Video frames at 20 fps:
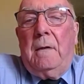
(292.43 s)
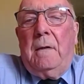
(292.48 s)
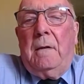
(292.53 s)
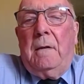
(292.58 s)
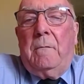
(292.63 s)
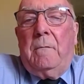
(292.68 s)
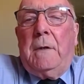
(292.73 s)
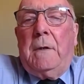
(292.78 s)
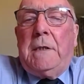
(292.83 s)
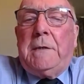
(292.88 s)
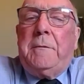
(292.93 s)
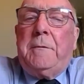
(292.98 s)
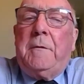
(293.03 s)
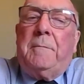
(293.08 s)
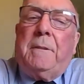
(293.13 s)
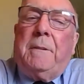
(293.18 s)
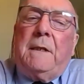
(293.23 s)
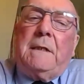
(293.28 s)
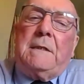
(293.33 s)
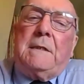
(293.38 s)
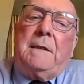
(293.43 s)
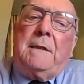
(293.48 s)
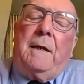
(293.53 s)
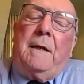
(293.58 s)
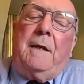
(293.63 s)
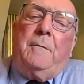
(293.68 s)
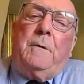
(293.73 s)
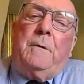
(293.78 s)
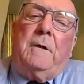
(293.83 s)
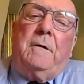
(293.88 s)
Worshipful Brother
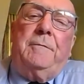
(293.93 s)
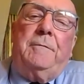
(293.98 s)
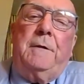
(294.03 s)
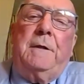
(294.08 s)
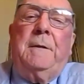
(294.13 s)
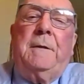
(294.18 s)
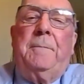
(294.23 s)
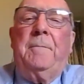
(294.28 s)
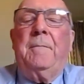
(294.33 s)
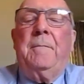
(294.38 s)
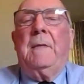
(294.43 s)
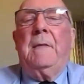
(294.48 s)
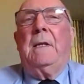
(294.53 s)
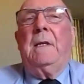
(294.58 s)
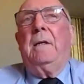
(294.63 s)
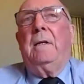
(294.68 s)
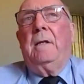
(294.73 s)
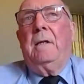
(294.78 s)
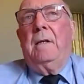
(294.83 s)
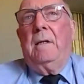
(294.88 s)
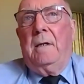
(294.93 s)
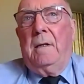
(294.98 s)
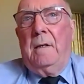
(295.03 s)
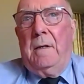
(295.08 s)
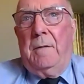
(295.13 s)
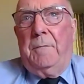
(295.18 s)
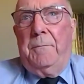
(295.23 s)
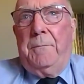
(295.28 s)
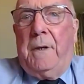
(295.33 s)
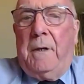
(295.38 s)
Stanley Wilford
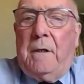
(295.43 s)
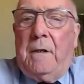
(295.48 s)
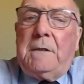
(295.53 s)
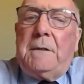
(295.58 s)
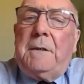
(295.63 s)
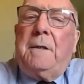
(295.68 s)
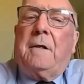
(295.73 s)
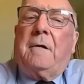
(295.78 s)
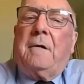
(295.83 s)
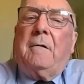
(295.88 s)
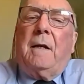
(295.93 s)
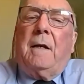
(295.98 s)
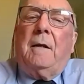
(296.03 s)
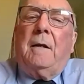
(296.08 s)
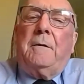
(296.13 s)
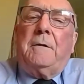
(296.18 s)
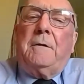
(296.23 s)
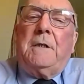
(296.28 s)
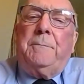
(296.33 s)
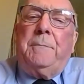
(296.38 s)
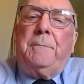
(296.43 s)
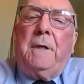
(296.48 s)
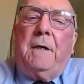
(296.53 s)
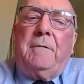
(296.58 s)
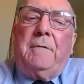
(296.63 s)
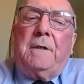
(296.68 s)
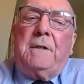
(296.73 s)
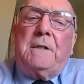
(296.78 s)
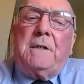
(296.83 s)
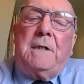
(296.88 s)
passed to the Grand Lodge
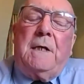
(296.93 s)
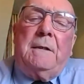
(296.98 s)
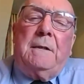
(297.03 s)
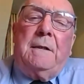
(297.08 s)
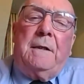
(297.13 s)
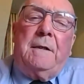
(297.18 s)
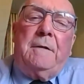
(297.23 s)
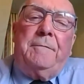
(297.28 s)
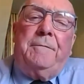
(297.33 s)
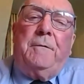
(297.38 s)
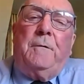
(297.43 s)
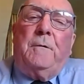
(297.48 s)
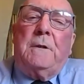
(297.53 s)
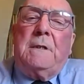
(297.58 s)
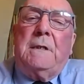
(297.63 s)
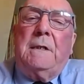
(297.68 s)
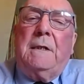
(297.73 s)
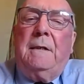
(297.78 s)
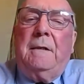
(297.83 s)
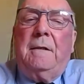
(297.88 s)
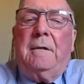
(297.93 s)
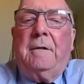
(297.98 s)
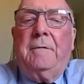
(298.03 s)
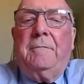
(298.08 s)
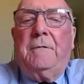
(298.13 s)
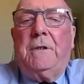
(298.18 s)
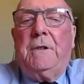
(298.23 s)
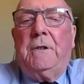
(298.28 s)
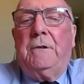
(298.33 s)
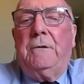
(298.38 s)
above on Sunday the 14th
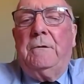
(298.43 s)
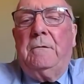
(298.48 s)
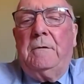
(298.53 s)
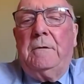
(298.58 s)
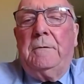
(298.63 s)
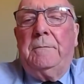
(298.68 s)
of June.